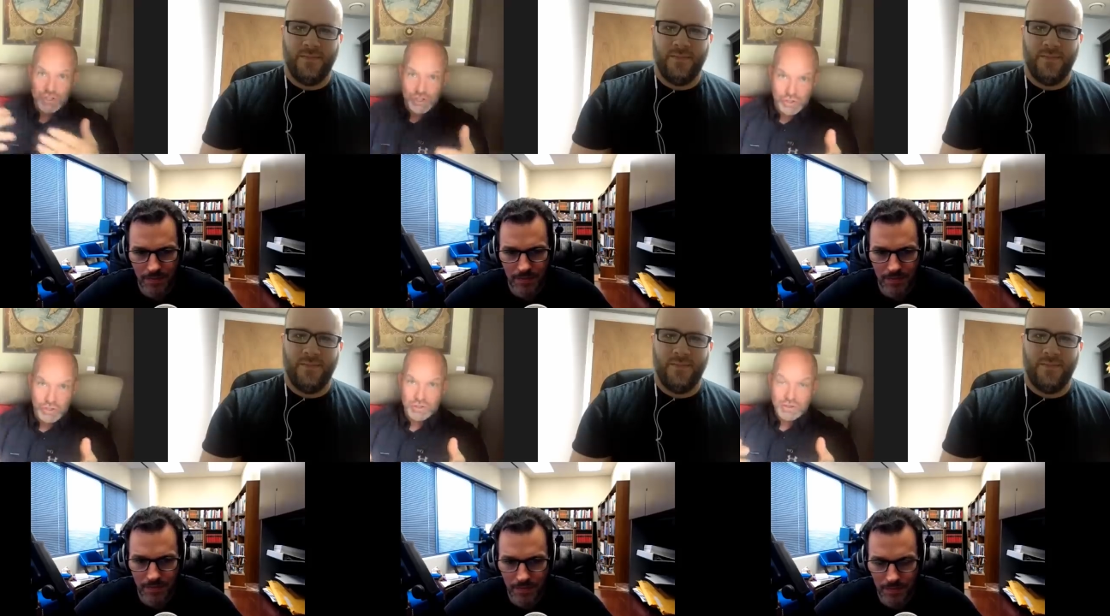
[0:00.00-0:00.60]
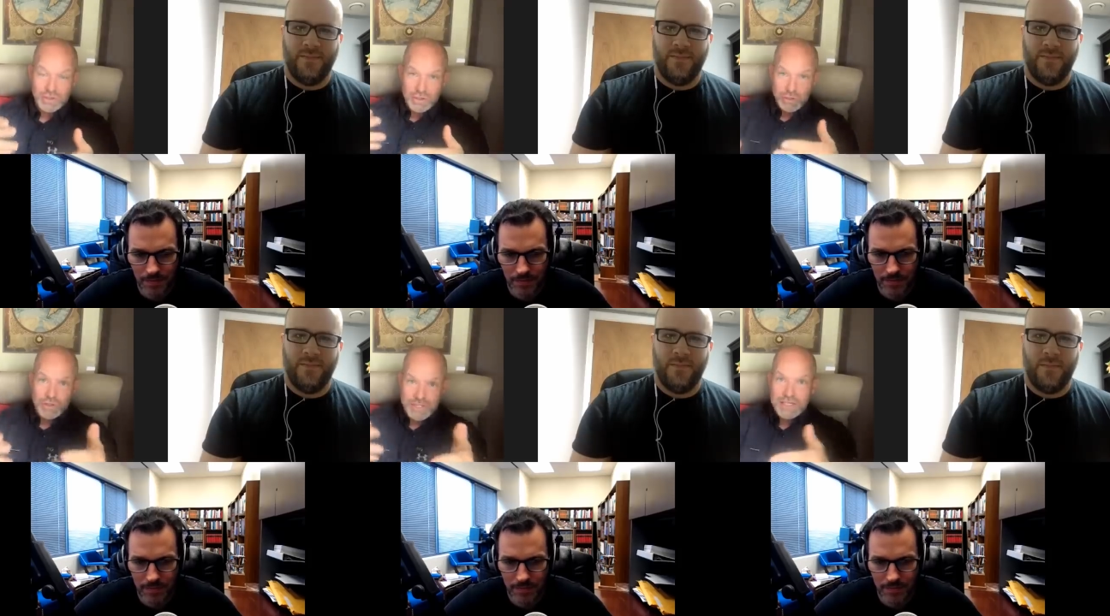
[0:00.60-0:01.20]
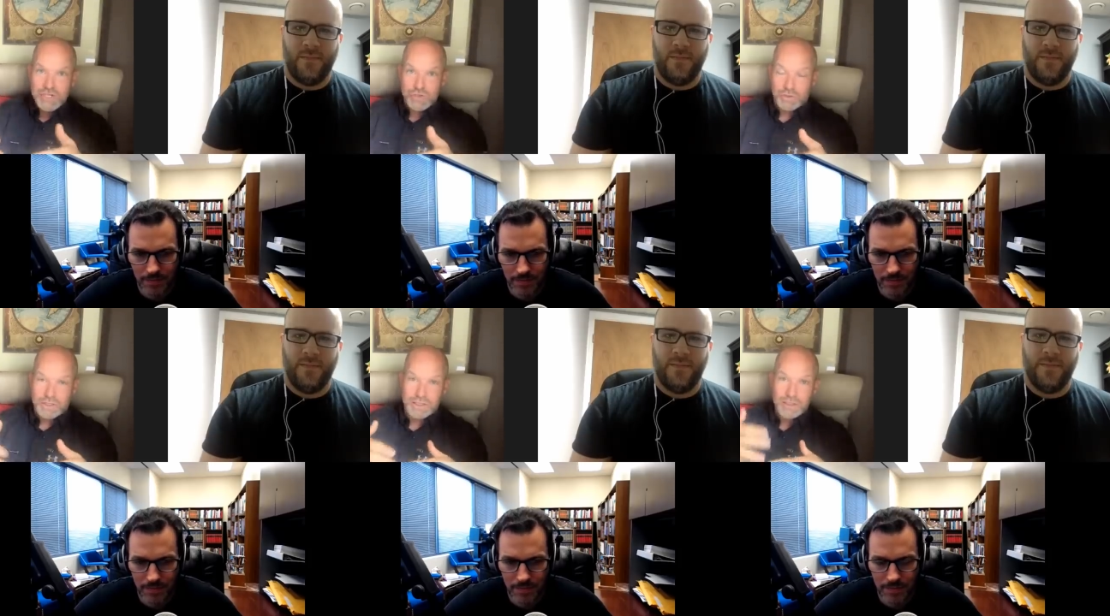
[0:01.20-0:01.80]
Speaker 1: is you're you're
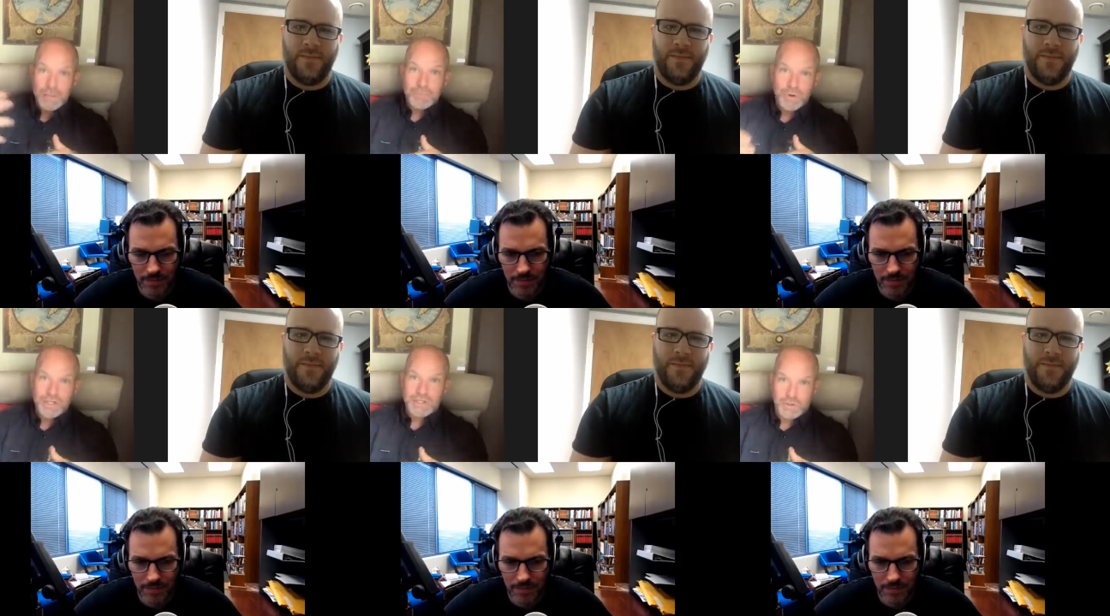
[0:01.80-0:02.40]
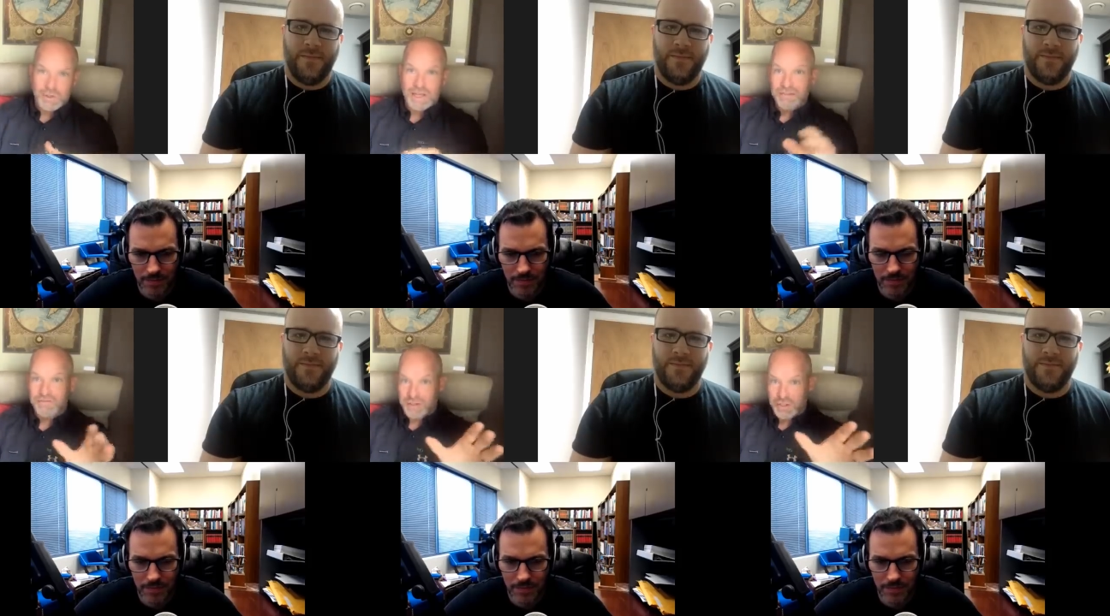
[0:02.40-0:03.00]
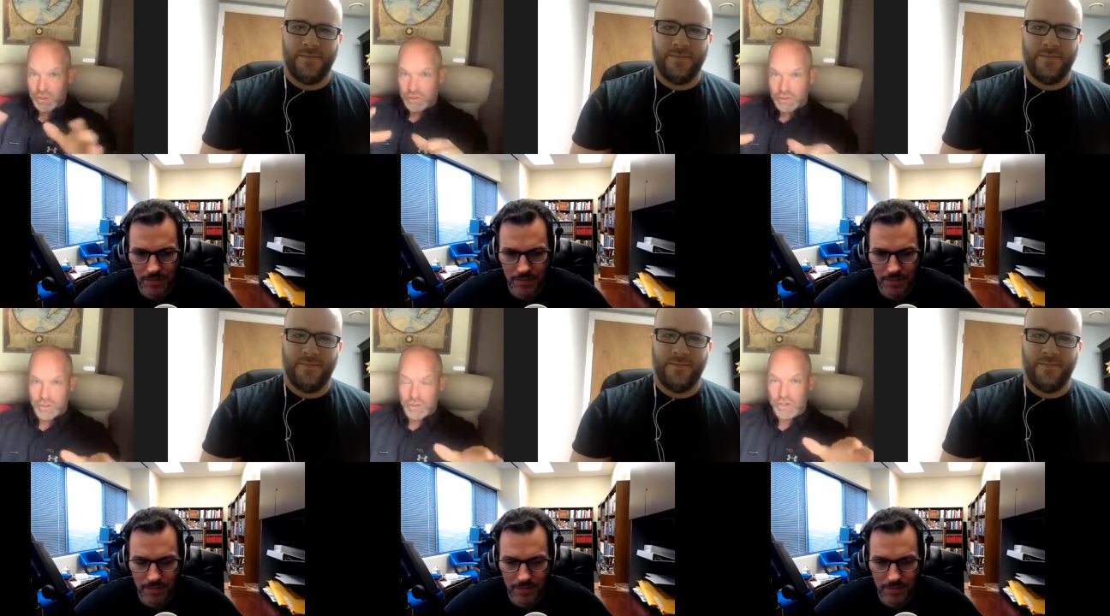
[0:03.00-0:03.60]
essentially putting your life and your
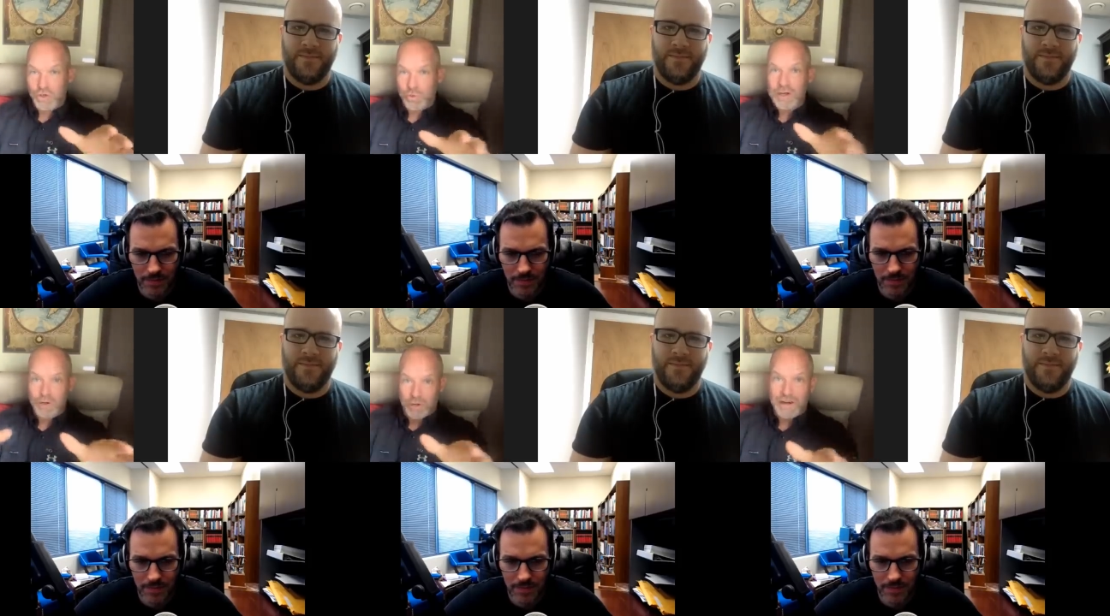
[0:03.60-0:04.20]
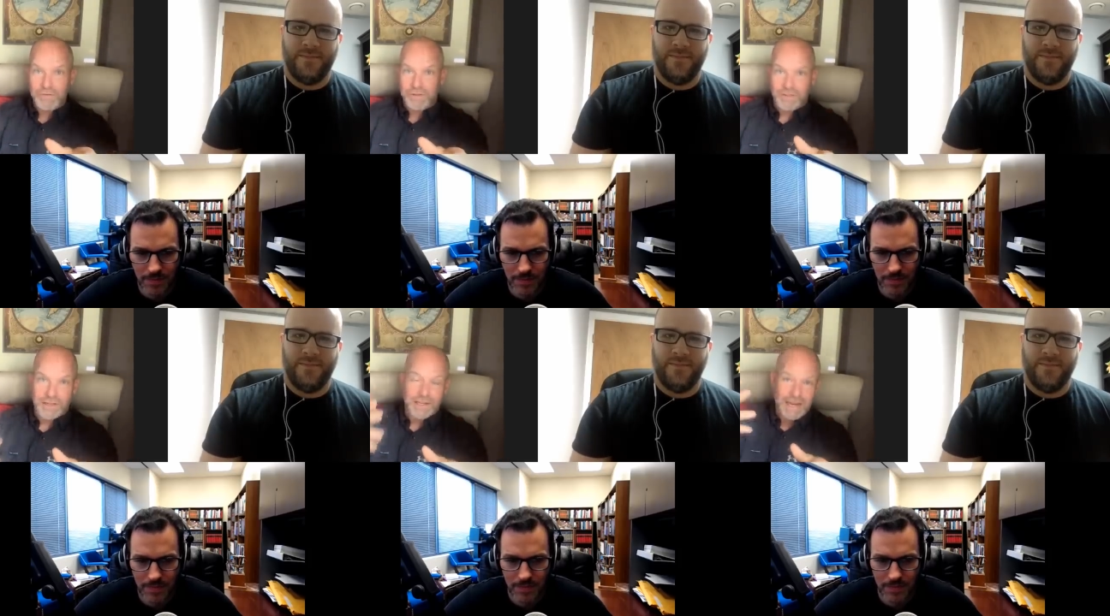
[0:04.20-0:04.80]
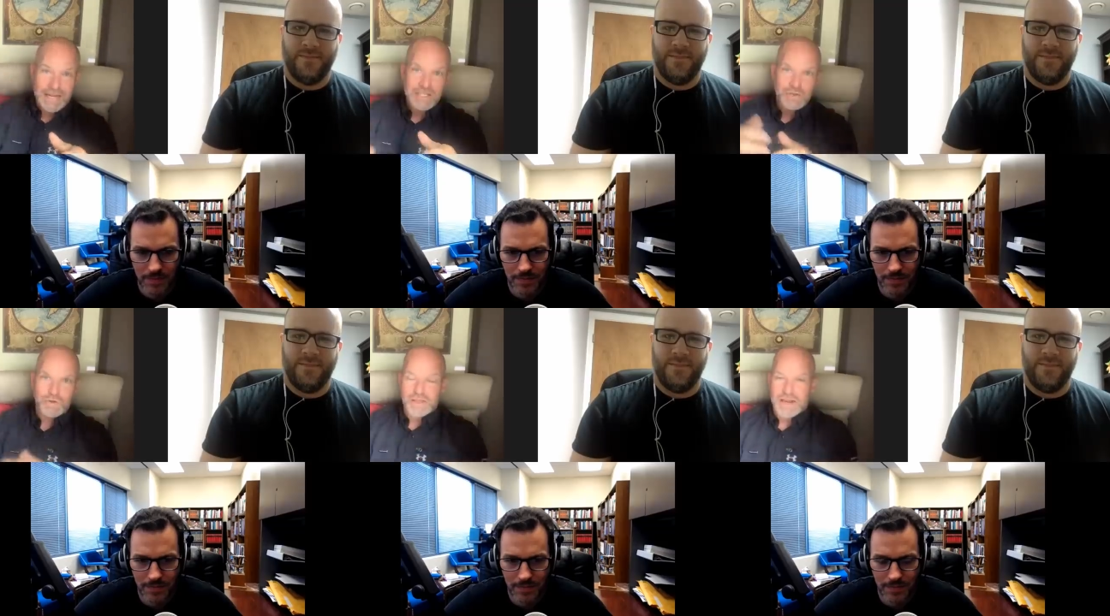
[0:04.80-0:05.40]
your career and everything
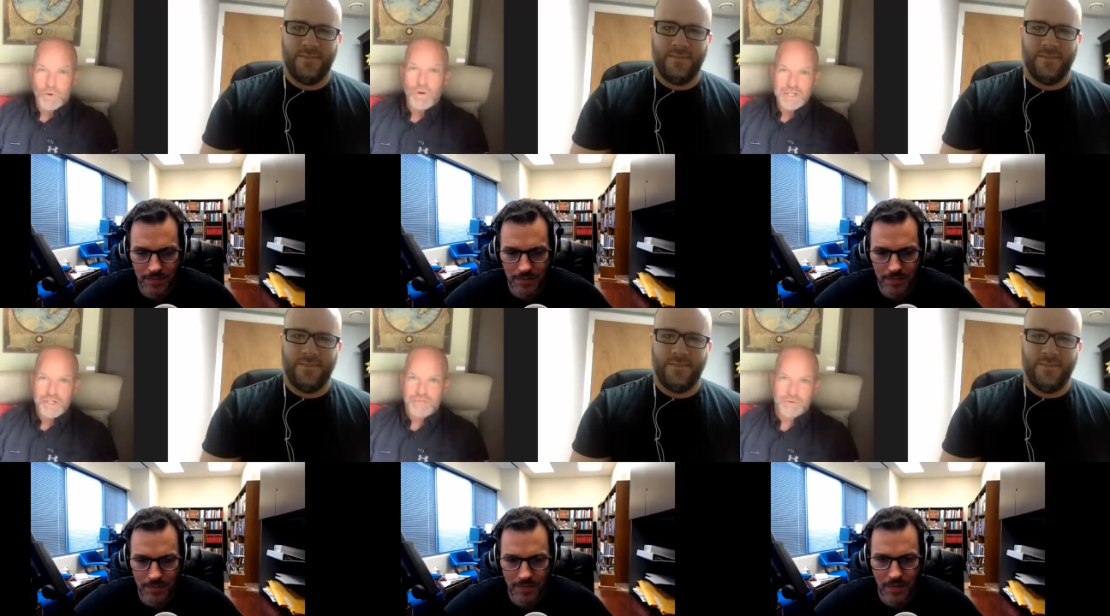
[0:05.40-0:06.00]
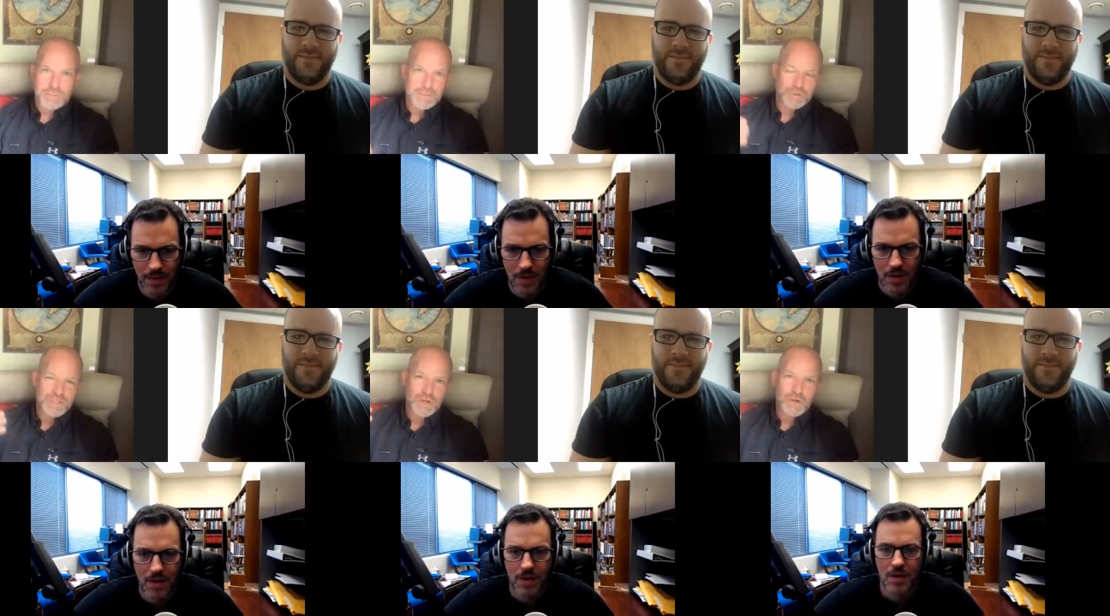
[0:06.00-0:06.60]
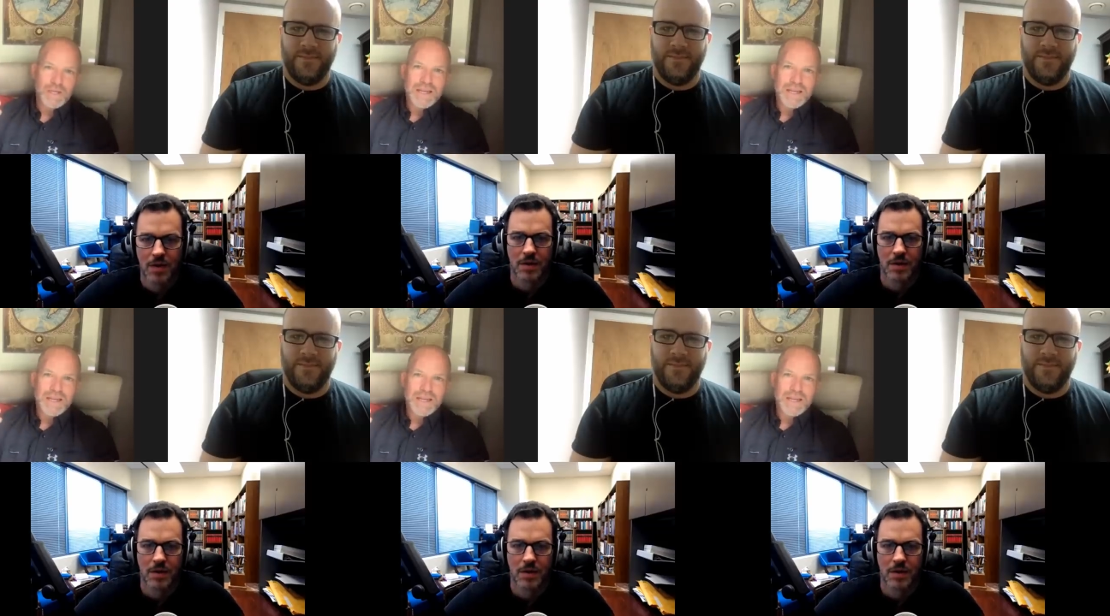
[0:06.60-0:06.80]
answering that question for people so